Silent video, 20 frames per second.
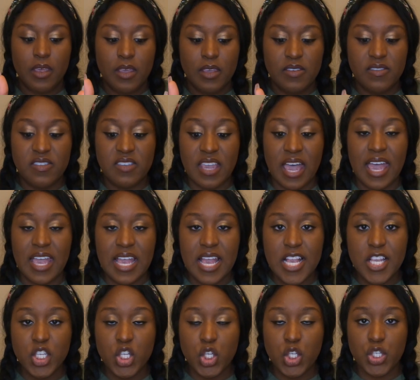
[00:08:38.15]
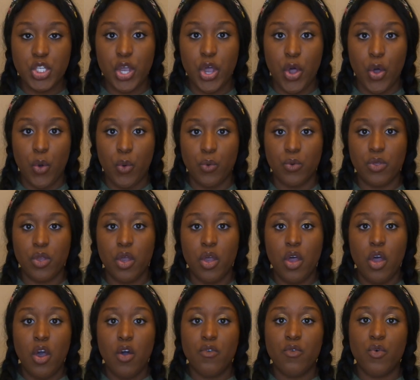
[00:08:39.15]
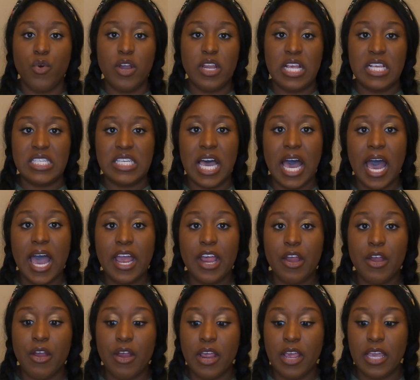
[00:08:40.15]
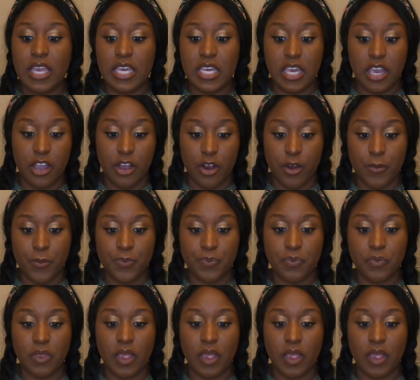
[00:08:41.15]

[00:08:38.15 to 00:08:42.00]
set in stone for an entire year